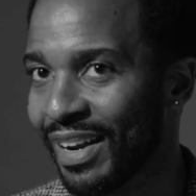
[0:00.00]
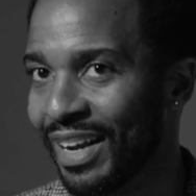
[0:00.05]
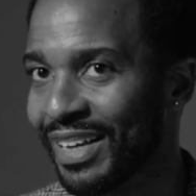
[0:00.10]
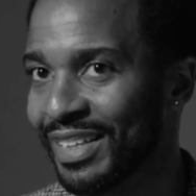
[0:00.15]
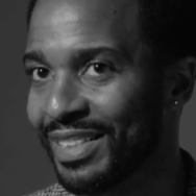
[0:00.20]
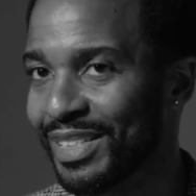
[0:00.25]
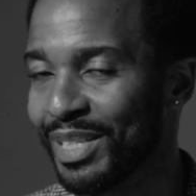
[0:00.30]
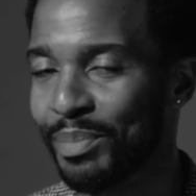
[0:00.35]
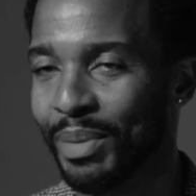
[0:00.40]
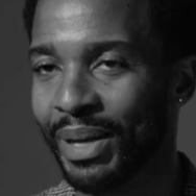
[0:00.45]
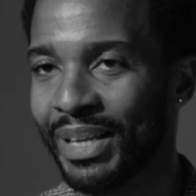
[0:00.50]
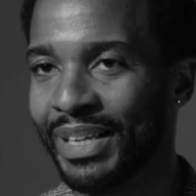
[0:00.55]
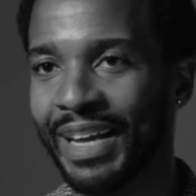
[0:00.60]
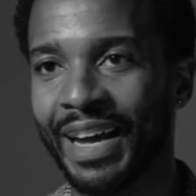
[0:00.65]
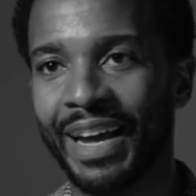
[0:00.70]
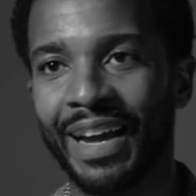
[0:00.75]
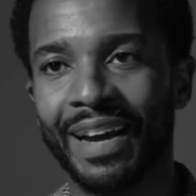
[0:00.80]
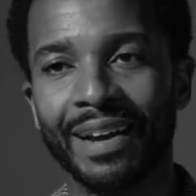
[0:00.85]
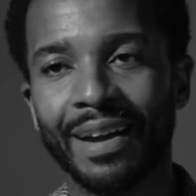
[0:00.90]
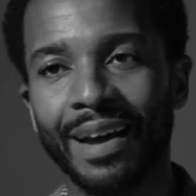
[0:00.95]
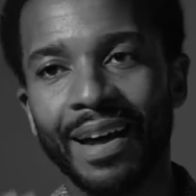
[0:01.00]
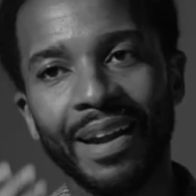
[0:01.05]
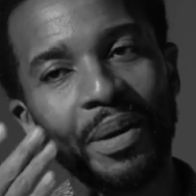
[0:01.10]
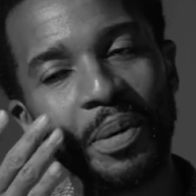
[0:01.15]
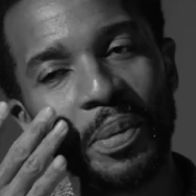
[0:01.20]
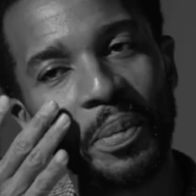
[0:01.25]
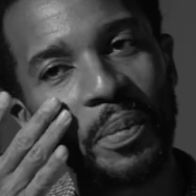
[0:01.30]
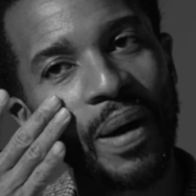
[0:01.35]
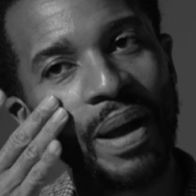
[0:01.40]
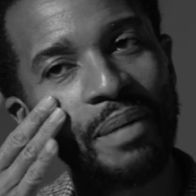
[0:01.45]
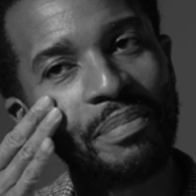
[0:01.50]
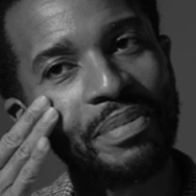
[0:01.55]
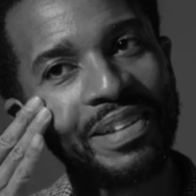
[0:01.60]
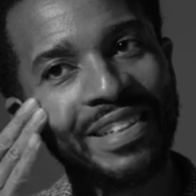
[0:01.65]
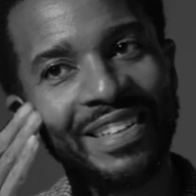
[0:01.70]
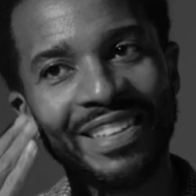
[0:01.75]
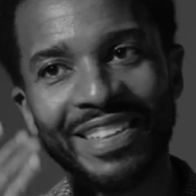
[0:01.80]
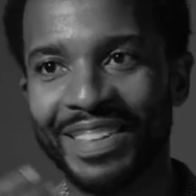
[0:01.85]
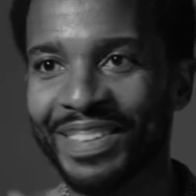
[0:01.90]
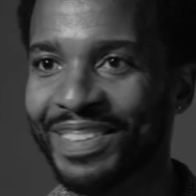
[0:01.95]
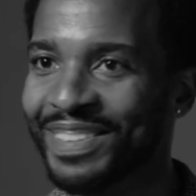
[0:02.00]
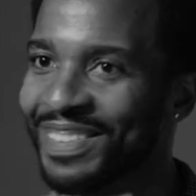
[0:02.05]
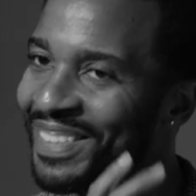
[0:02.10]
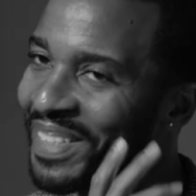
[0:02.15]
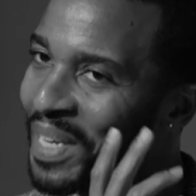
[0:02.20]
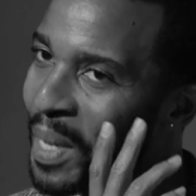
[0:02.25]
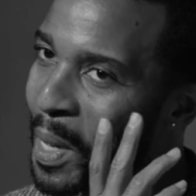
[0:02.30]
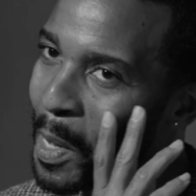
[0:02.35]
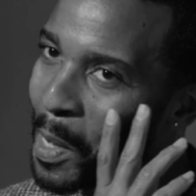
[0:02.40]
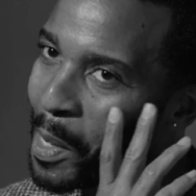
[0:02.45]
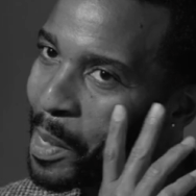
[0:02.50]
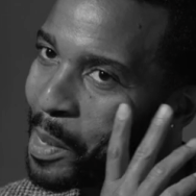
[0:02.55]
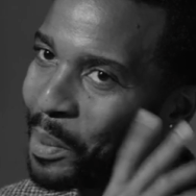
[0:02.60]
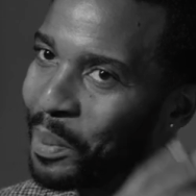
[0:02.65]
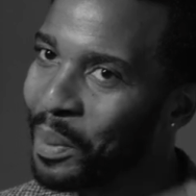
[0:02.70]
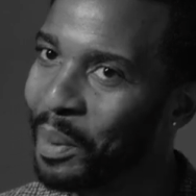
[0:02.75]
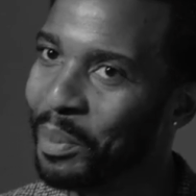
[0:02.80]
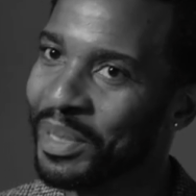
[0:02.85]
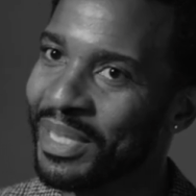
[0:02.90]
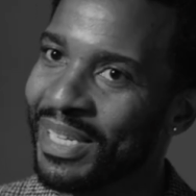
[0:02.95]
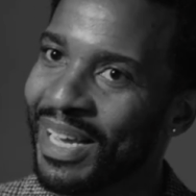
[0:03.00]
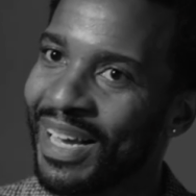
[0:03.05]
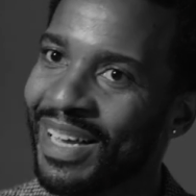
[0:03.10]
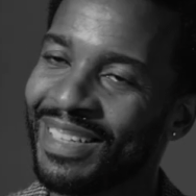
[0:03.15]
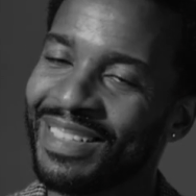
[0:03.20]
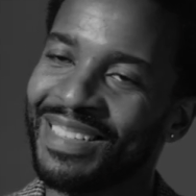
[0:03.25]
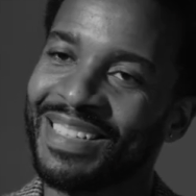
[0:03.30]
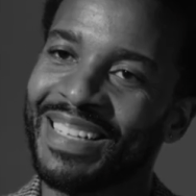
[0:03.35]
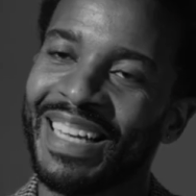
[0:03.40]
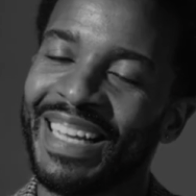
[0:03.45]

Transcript: and I could see my dad kind of wiping tears from his eyes.